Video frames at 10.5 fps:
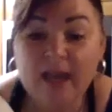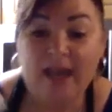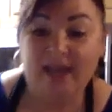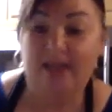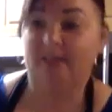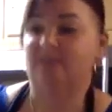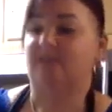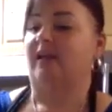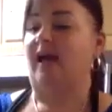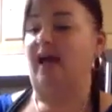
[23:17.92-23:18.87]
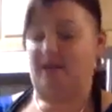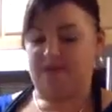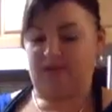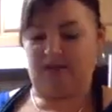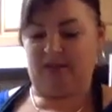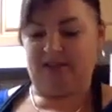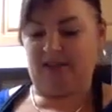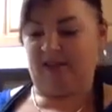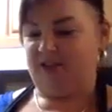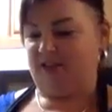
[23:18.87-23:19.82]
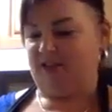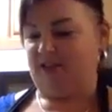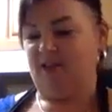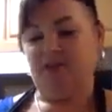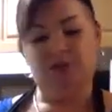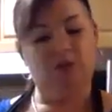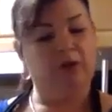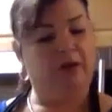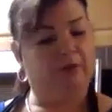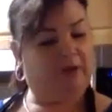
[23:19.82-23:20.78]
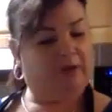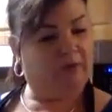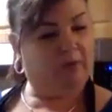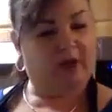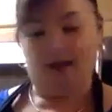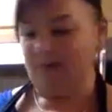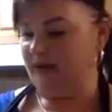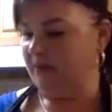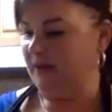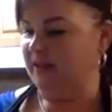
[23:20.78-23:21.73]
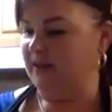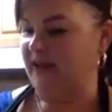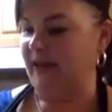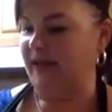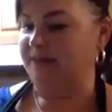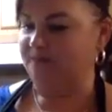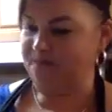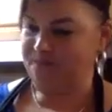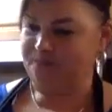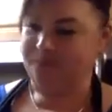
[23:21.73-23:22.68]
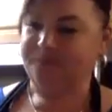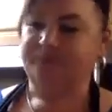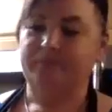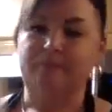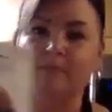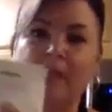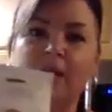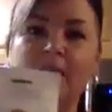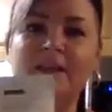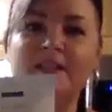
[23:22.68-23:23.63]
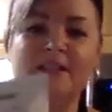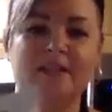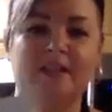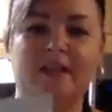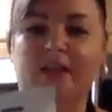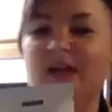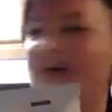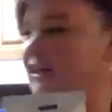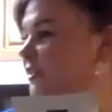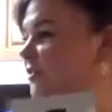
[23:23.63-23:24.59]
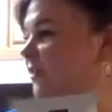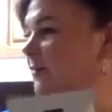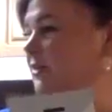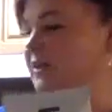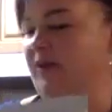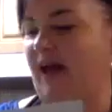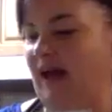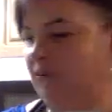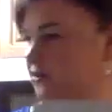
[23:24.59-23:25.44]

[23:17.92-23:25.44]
And absolutely delicious. So what I'm going to make tonight is I'm going to describe to you how